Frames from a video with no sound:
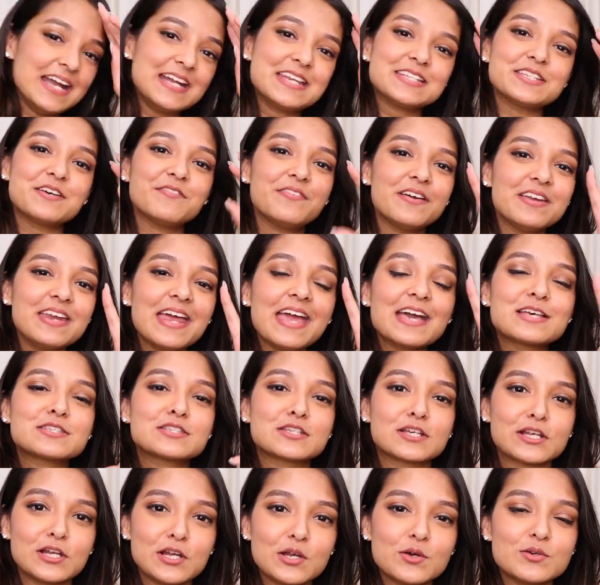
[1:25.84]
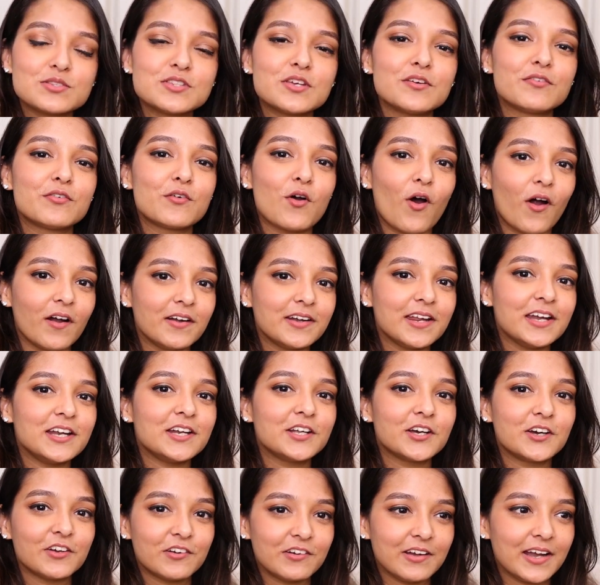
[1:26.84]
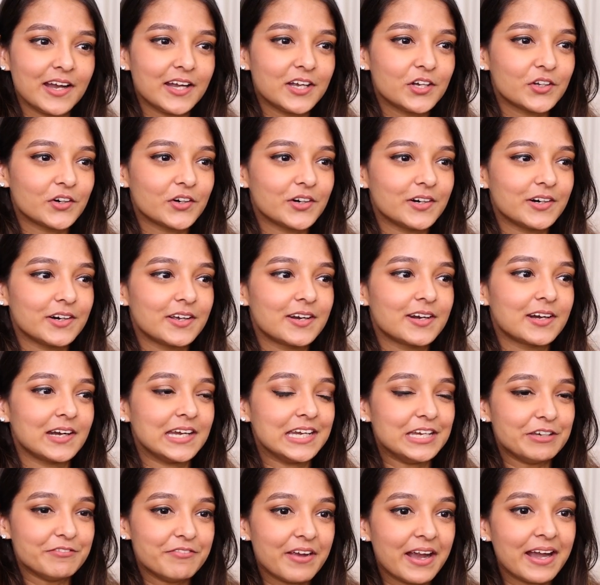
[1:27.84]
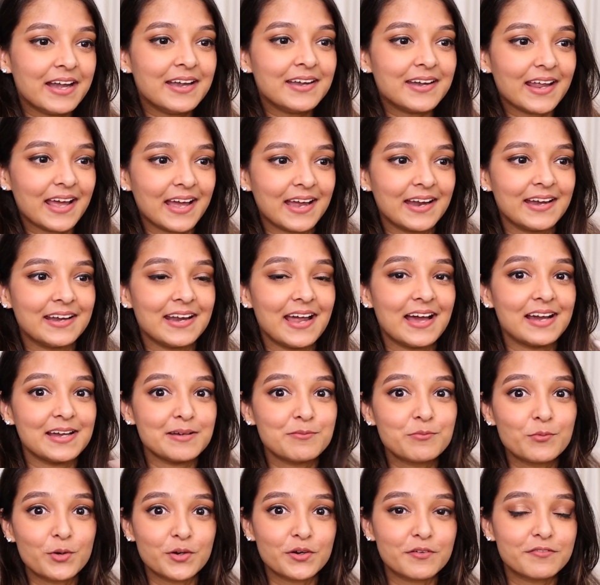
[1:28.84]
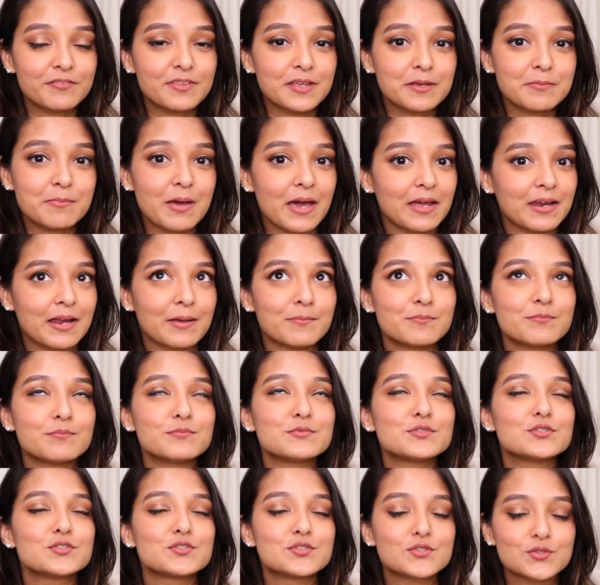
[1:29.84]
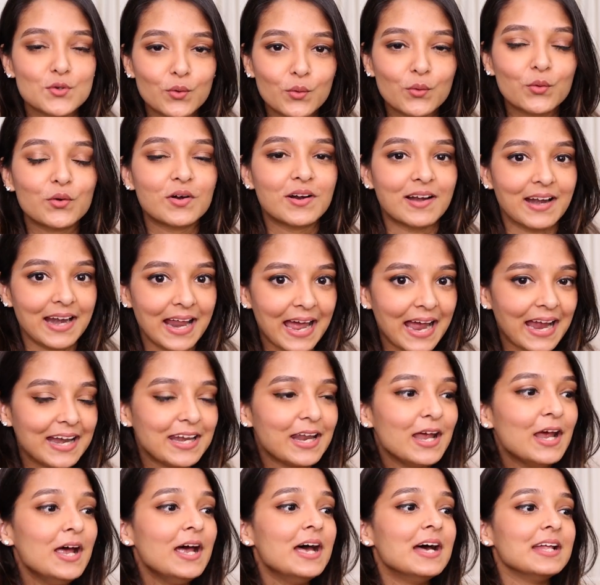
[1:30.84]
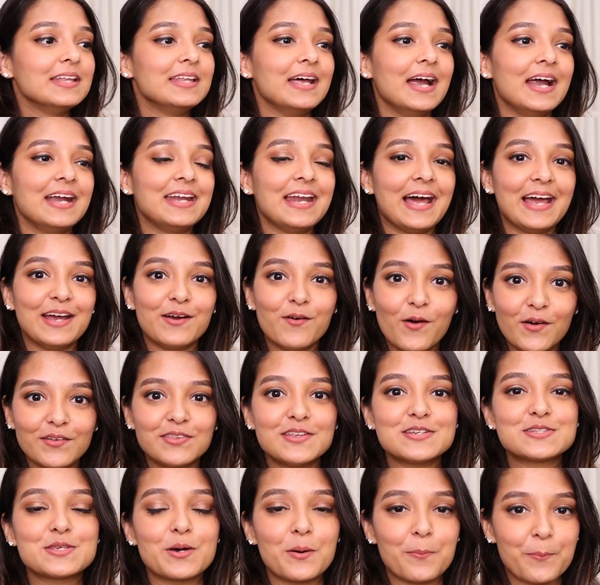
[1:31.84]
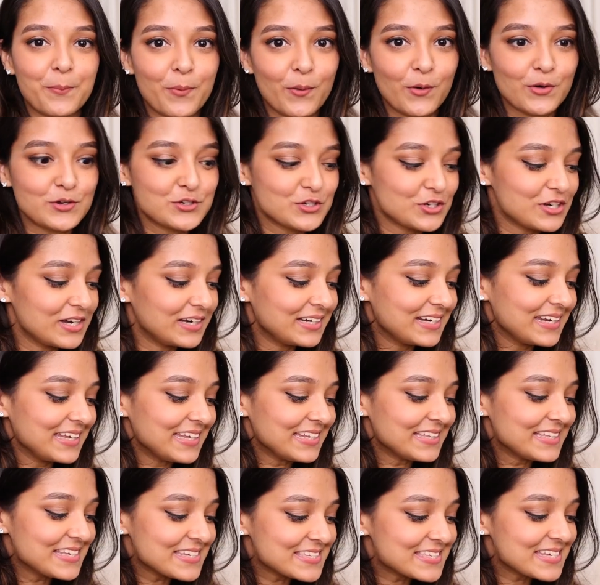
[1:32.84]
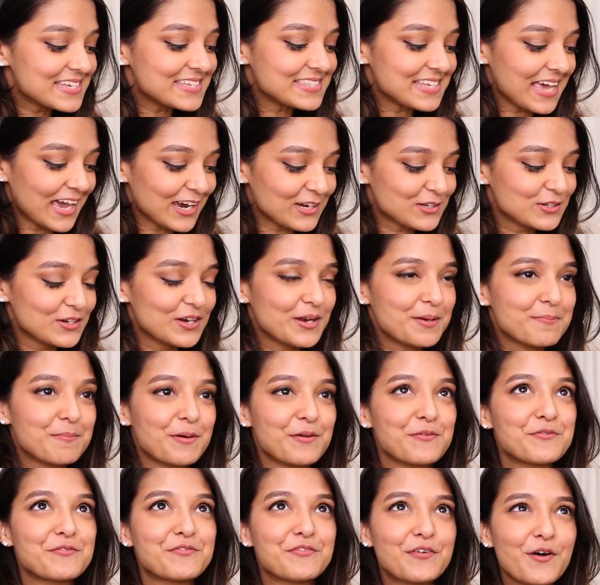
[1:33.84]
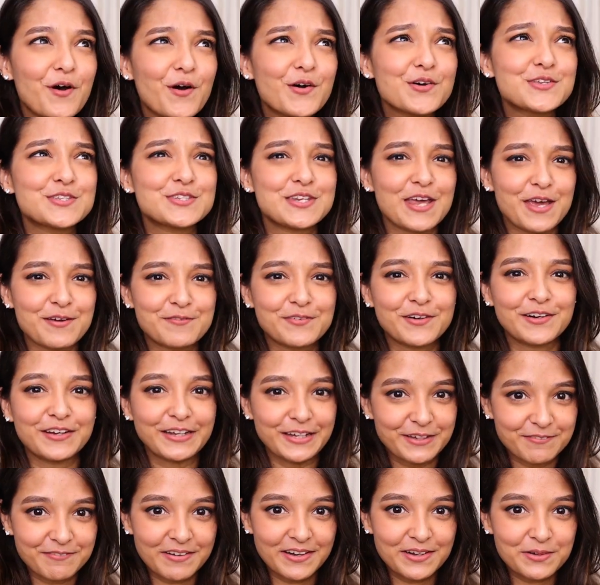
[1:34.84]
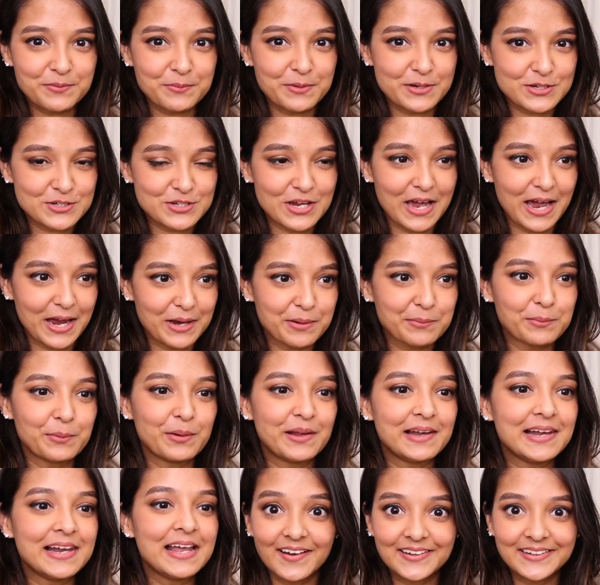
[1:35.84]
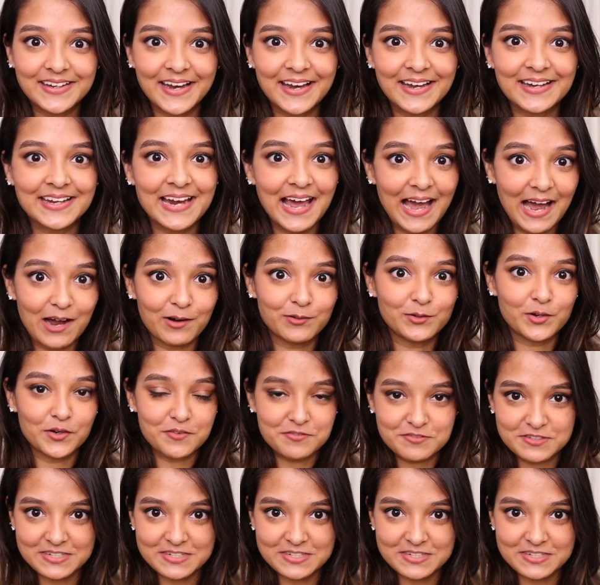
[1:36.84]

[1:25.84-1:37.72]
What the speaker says: It is a very exclusive content creator event and I'm one of them and I'm so glad that I got this opportunity. This is actually my first ever event which I will attend out of